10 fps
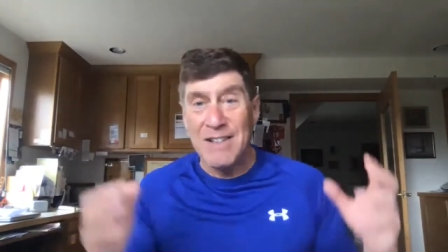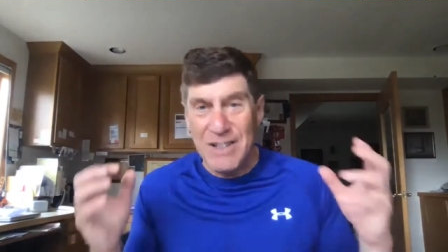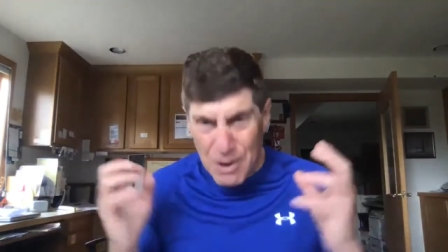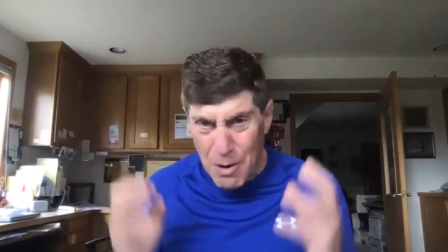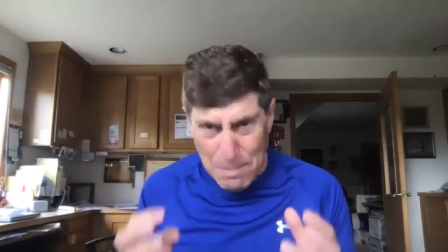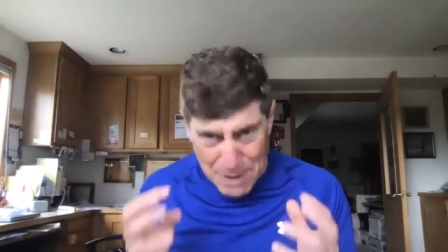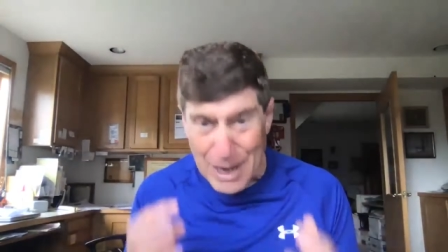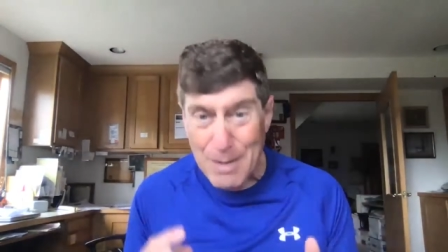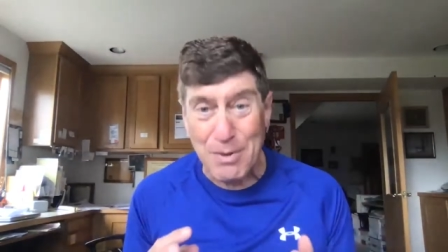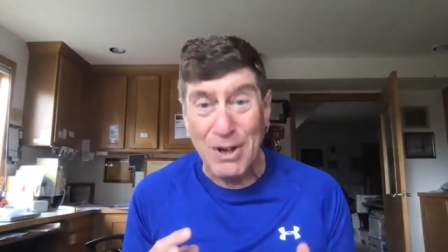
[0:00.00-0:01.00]
There are
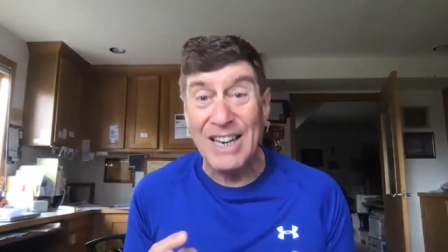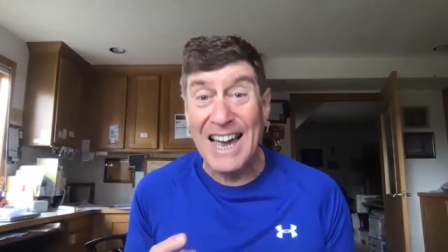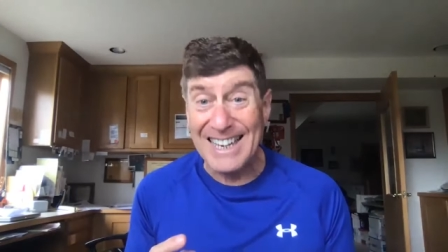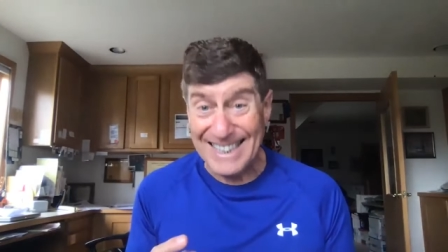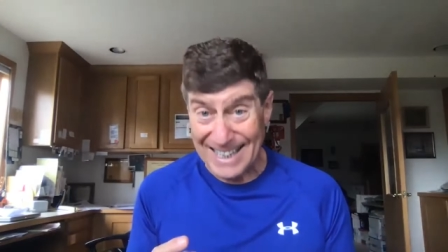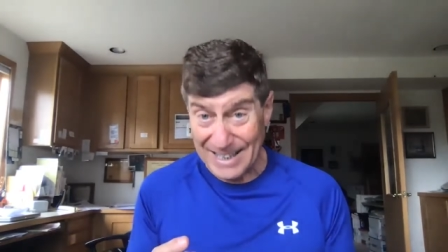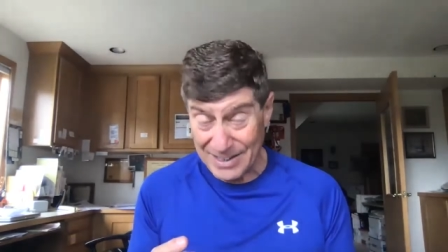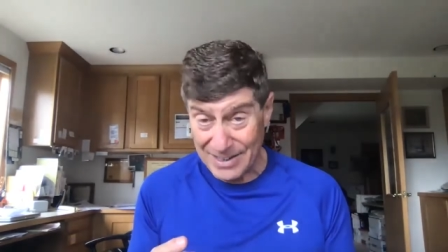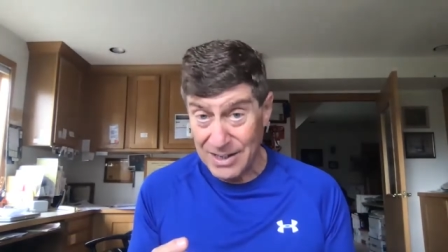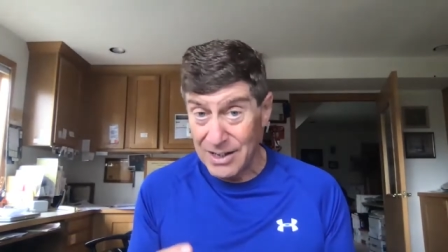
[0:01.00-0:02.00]
people like
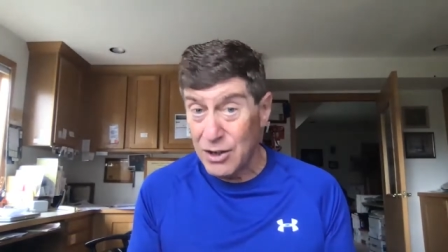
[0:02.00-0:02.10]
this.